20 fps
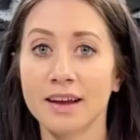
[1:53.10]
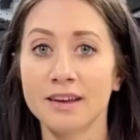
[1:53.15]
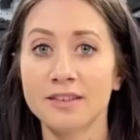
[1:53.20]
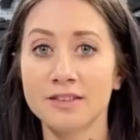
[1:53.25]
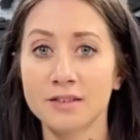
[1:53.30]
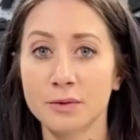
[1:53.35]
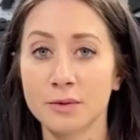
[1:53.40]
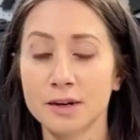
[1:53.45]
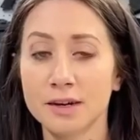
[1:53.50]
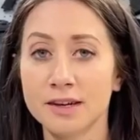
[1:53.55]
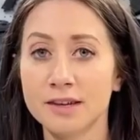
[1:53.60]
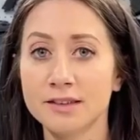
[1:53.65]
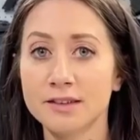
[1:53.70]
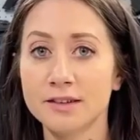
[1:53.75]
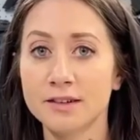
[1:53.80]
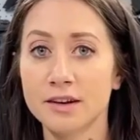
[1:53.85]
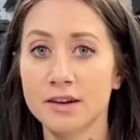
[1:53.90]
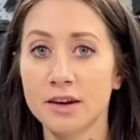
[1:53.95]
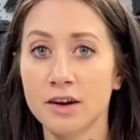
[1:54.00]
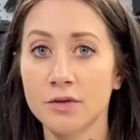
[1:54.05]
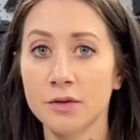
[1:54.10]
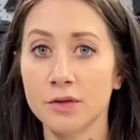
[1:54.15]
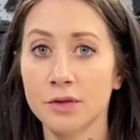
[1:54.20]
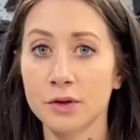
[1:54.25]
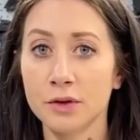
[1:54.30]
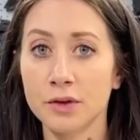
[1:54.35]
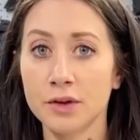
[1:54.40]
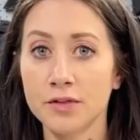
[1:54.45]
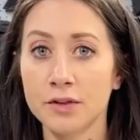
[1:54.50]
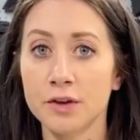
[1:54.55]
guys, so we're going to start off with the
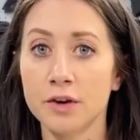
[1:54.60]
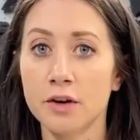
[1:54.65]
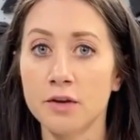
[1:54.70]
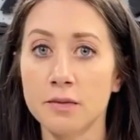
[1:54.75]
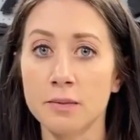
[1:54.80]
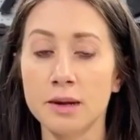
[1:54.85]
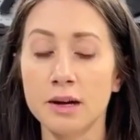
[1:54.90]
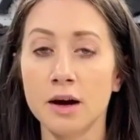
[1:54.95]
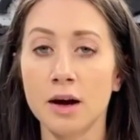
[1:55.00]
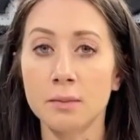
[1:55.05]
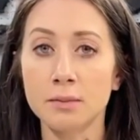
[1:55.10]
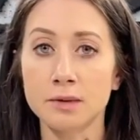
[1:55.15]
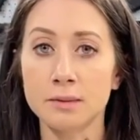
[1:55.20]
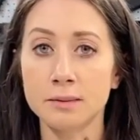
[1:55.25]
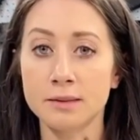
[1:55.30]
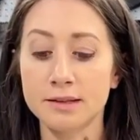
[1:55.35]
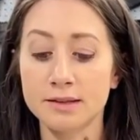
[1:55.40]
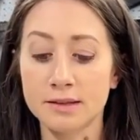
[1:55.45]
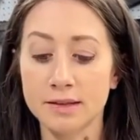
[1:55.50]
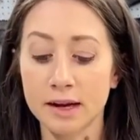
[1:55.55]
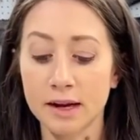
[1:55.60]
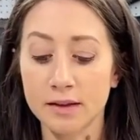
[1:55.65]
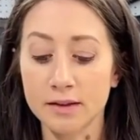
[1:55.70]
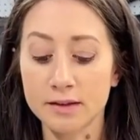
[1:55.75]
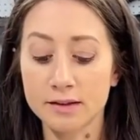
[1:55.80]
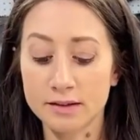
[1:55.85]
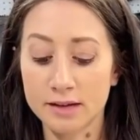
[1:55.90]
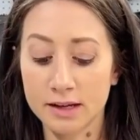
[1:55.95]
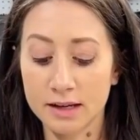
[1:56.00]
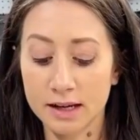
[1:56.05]
Griffin Armament Optimus 9.
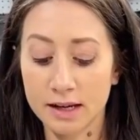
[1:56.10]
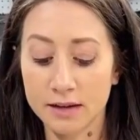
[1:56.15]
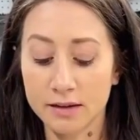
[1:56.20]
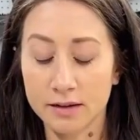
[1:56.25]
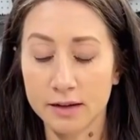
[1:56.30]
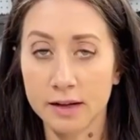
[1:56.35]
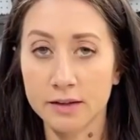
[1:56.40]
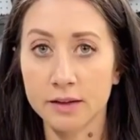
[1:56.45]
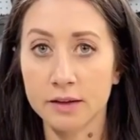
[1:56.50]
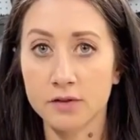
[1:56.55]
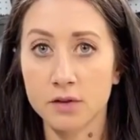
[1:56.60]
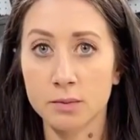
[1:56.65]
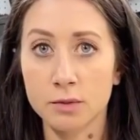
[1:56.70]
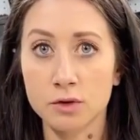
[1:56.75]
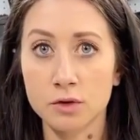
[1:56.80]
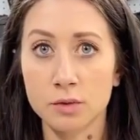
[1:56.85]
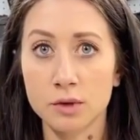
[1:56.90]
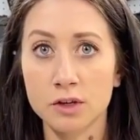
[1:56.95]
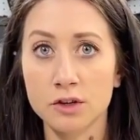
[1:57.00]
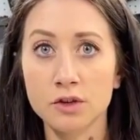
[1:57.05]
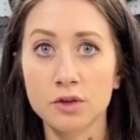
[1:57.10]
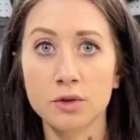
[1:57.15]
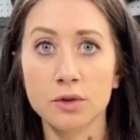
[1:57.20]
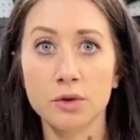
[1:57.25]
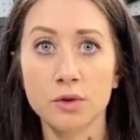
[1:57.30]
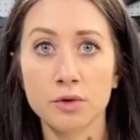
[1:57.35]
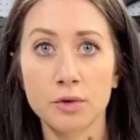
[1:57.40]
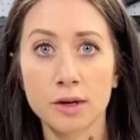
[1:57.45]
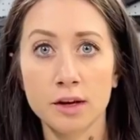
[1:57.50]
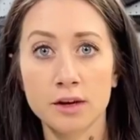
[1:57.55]
This can handle anything from a 22 to
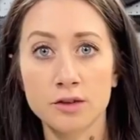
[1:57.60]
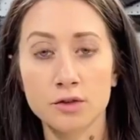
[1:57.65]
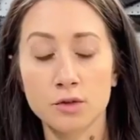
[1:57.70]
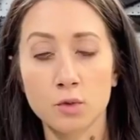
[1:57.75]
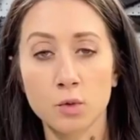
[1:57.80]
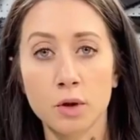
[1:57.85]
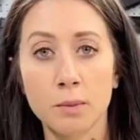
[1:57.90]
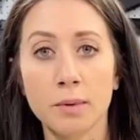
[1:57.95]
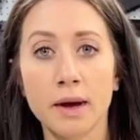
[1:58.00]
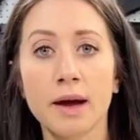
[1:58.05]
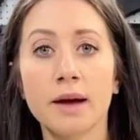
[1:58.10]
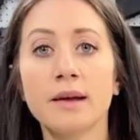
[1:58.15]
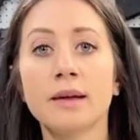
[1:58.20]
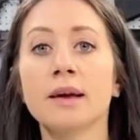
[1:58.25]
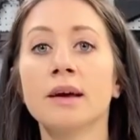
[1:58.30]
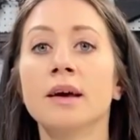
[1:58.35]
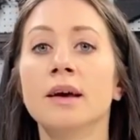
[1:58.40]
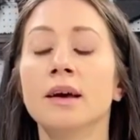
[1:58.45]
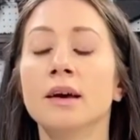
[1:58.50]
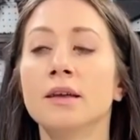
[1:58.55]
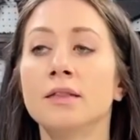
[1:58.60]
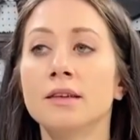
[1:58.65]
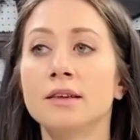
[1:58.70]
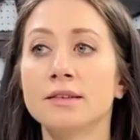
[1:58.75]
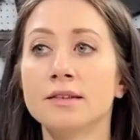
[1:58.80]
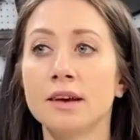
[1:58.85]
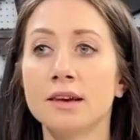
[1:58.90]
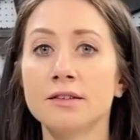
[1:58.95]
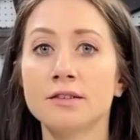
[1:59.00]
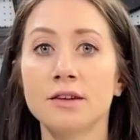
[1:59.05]
300 Win Mag. These
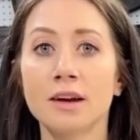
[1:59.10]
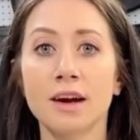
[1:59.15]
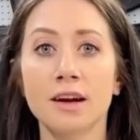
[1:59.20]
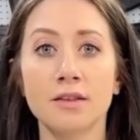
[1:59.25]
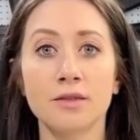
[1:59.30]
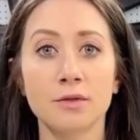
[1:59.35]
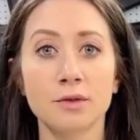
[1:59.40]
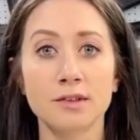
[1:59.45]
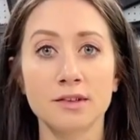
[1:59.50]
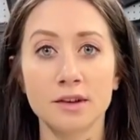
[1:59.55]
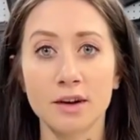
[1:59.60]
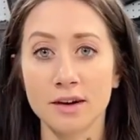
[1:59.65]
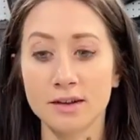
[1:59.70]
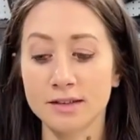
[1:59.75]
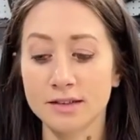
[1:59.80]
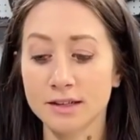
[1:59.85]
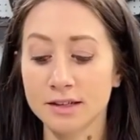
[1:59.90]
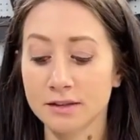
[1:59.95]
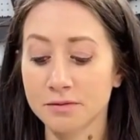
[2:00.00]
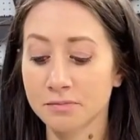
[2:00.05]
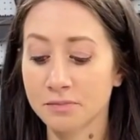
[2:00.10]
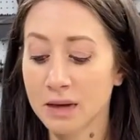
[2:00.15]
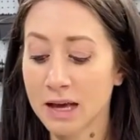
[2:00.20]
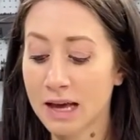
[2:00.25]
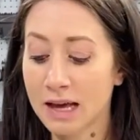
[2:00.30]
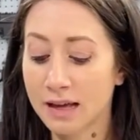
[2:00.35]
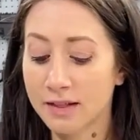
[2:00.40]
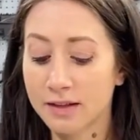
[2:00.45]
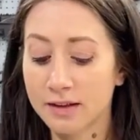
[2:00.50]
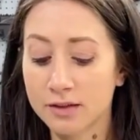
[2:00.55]
guys are out of Wisconsin.
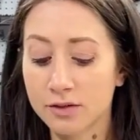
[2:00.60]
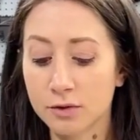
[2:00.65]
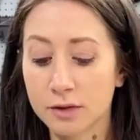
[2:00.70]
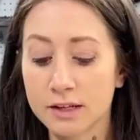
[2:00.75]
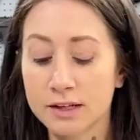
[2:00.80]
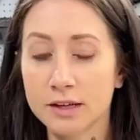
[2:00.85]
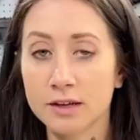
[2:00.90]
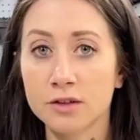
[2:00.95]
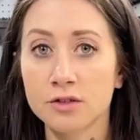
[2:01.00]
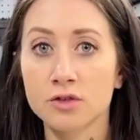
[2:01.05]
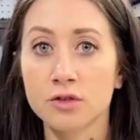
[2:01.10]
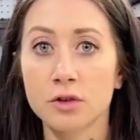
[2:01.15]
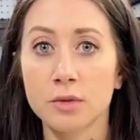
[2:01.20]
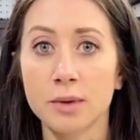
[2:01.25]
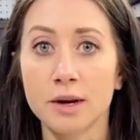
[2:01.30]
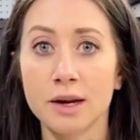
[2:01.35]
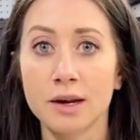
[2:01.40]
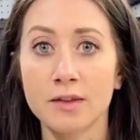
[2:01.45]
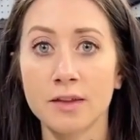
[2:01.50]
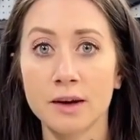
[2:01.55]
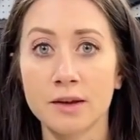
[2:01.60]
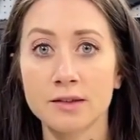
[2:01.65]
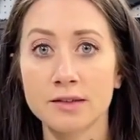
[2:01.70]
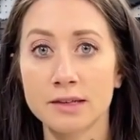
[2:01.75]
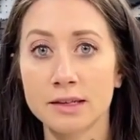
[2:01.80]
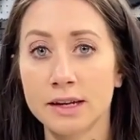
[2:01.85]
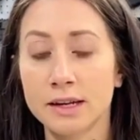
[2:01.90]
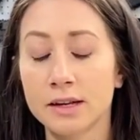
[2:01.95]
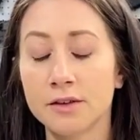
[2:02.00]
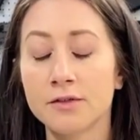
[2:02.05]
This retails for about
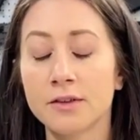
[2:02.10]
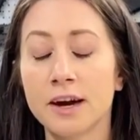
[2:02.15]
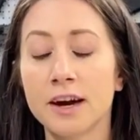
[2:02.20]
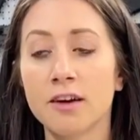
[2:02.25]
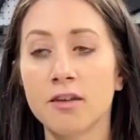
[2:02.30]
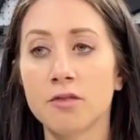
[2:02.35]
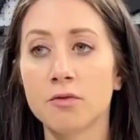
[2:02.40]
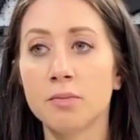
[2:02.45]
$1,095,